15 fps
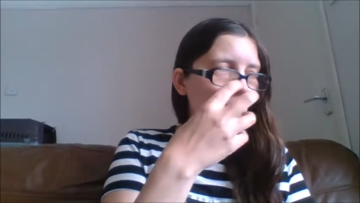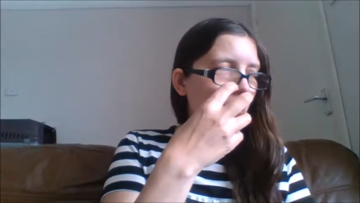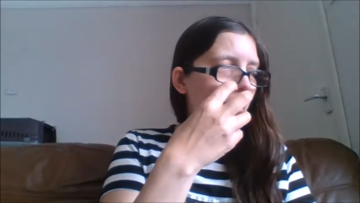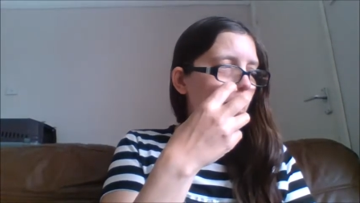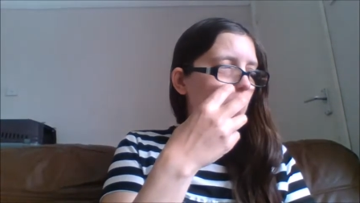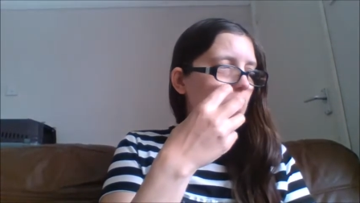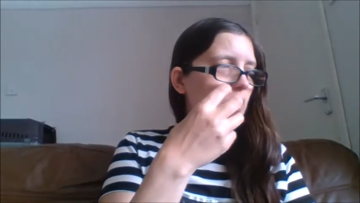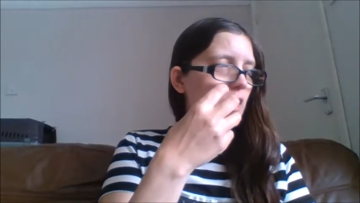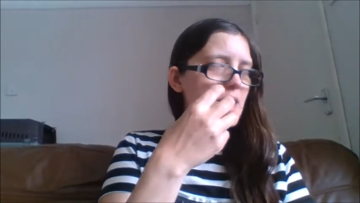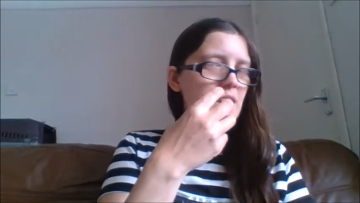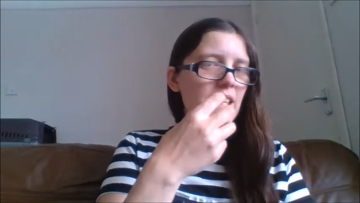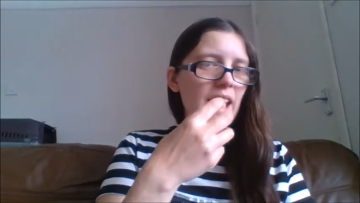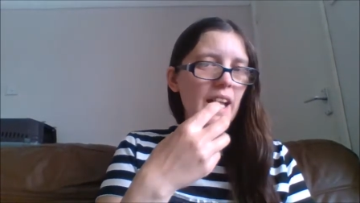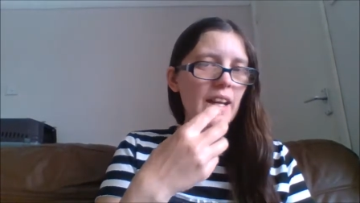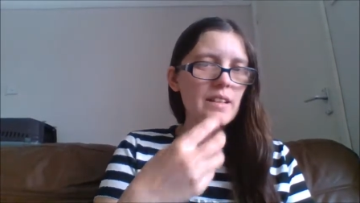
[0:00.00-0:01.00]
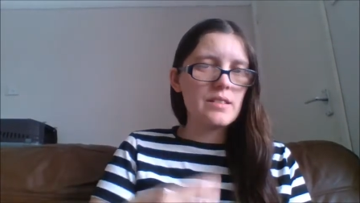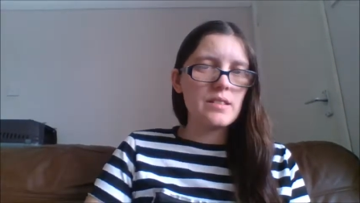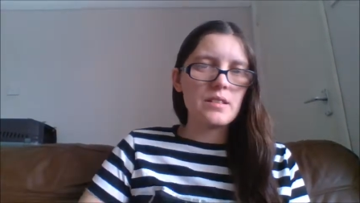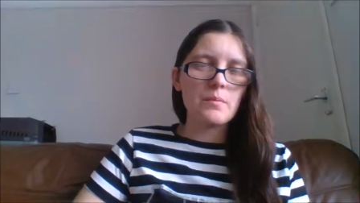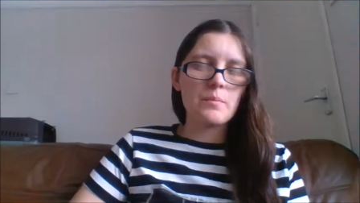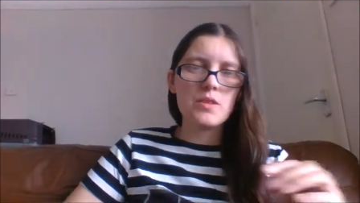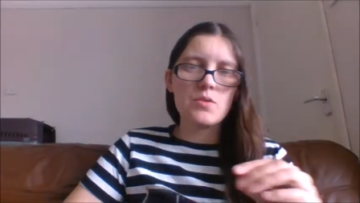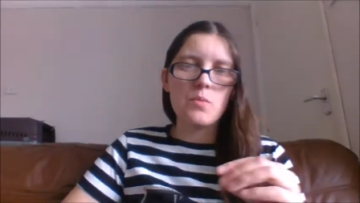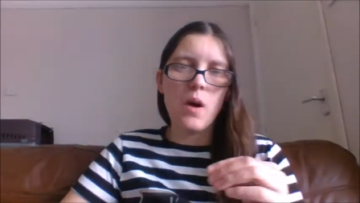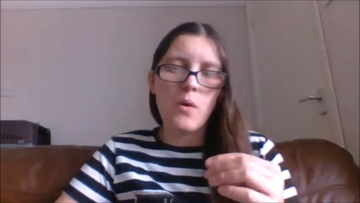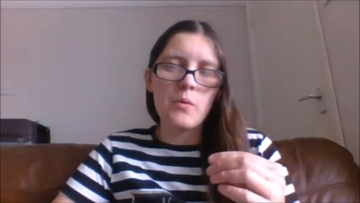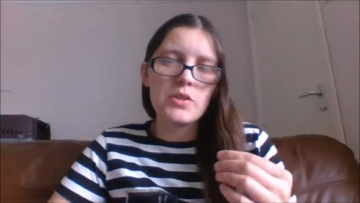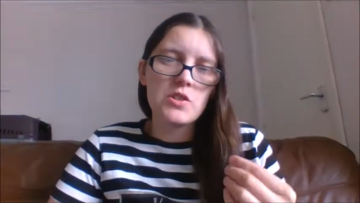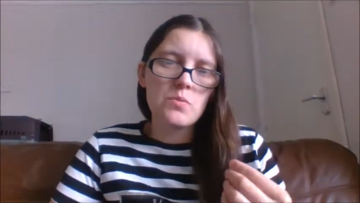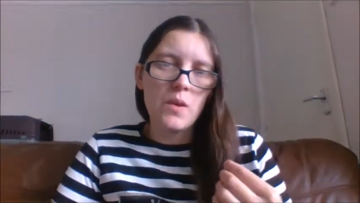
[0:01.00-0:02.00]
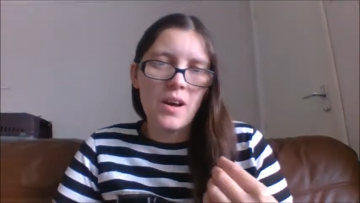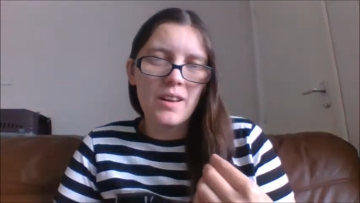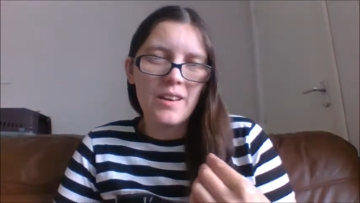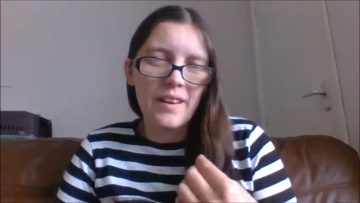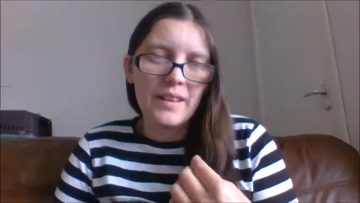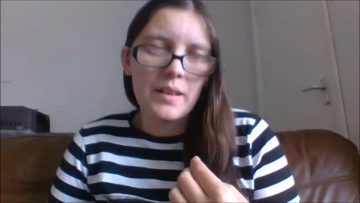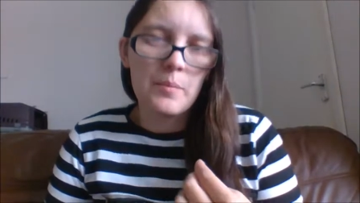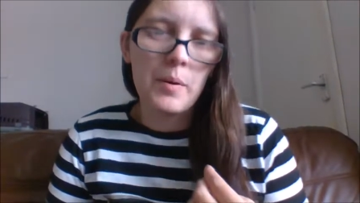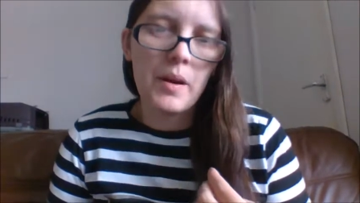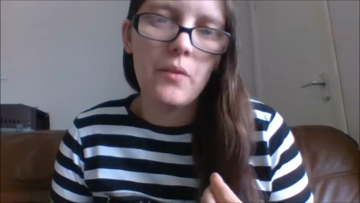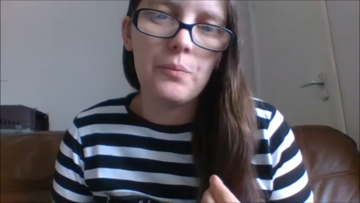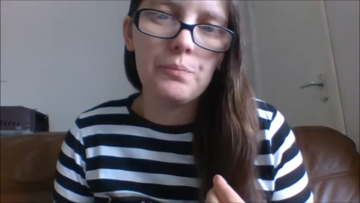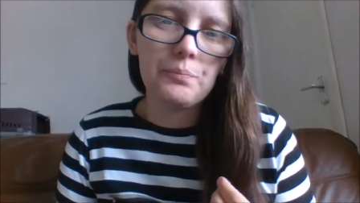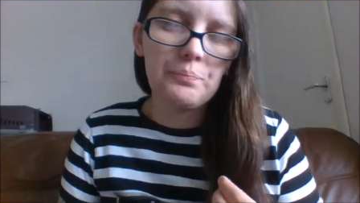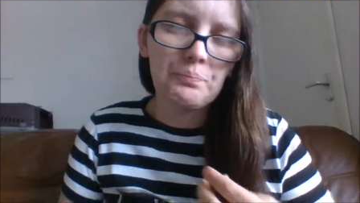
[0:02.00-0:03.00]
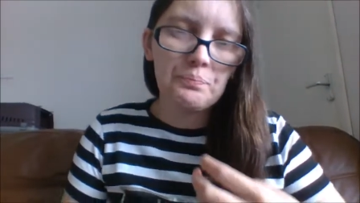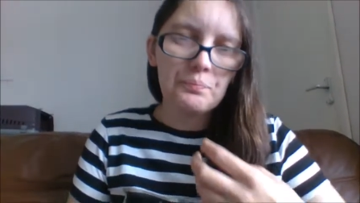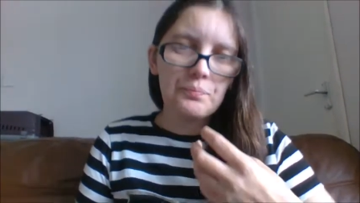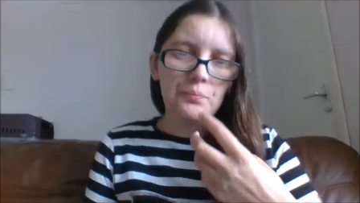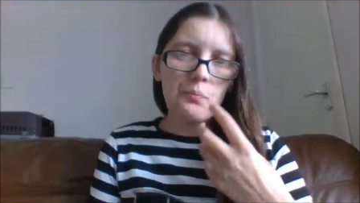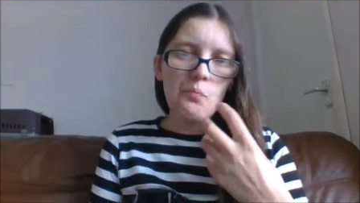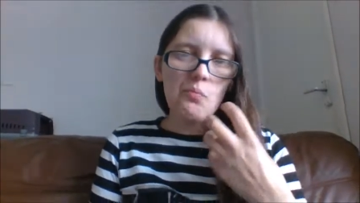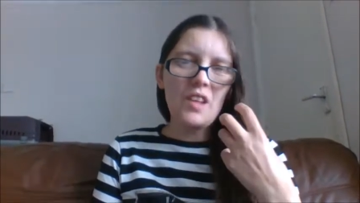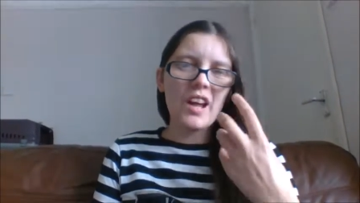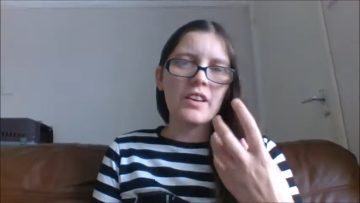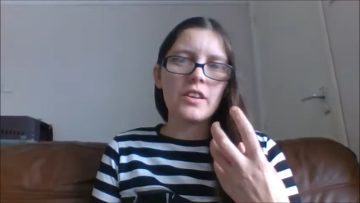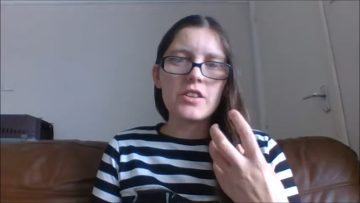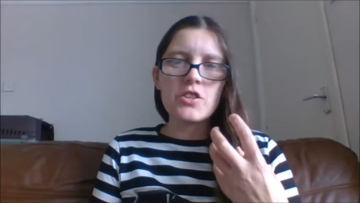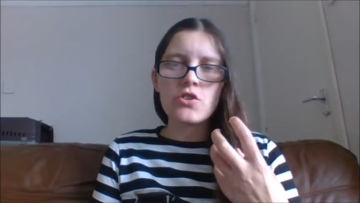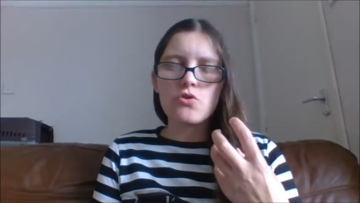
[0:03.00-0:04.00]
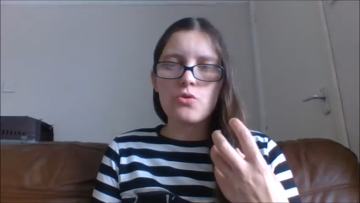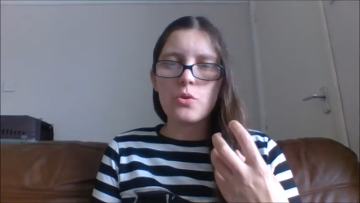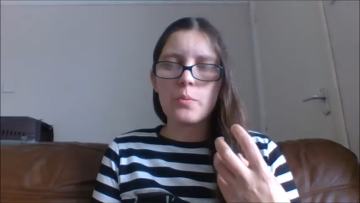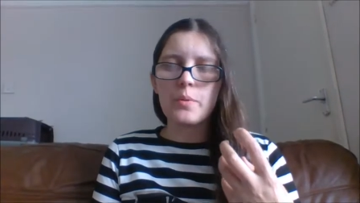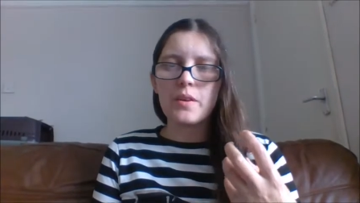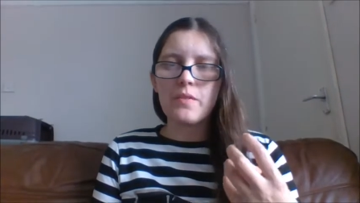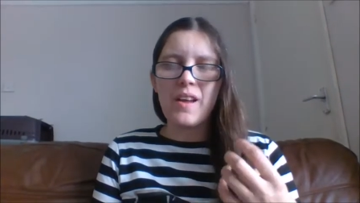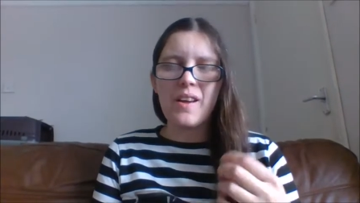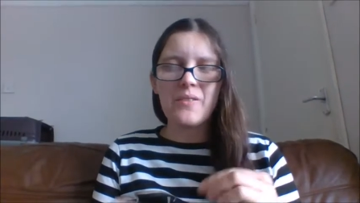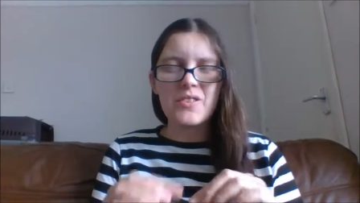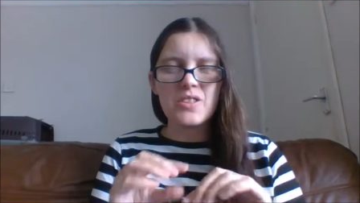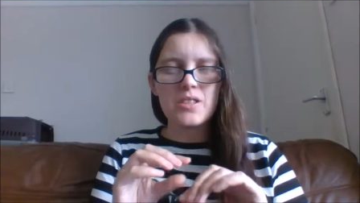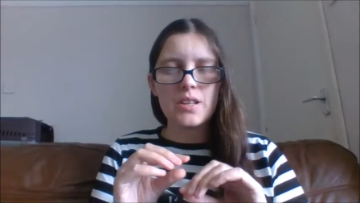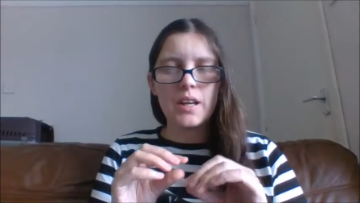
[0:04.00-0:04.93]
They've got a nice kick to them as well, which is what I like about a nice strawberry flavour.